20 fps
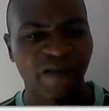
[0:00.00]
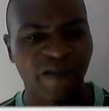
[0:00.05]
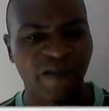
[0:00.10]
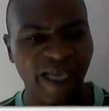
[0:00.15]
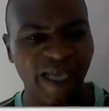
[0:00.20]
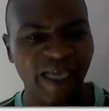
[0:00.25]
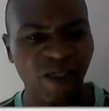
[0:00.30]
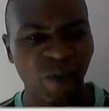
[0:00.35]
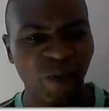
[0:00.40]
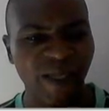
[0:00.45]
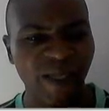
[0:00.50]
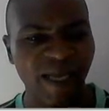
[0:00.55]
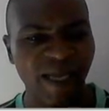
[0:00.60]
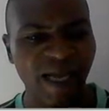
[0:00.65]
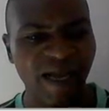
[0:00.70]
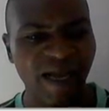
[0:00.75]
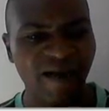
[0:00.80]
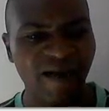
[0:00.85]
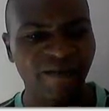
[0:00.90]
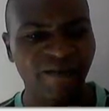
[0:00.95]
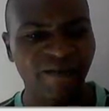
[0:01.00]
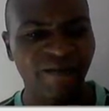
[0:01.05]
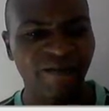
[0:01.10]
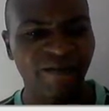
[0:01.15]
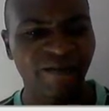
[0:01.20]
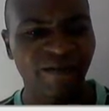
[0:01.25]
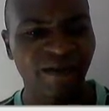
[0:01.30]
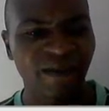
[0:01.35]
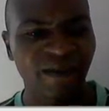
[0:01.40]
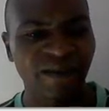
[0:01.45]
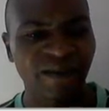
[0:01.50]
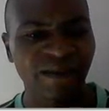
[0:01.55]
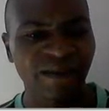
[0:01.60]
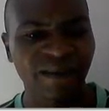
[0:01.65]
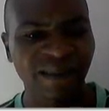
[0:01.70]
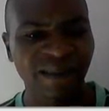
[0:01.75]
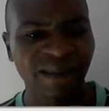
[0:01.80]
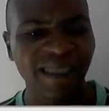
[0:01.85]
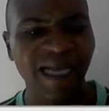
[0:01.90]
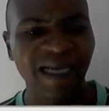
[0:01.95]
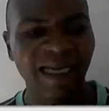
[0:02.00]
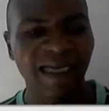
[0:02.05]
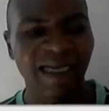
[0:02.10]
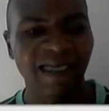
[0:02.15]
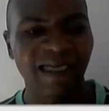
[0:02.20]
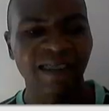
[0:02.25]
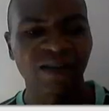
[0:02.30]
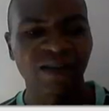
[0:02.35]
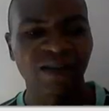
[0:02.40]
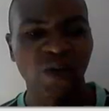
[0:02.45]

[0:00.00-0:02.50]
Then we have Sala,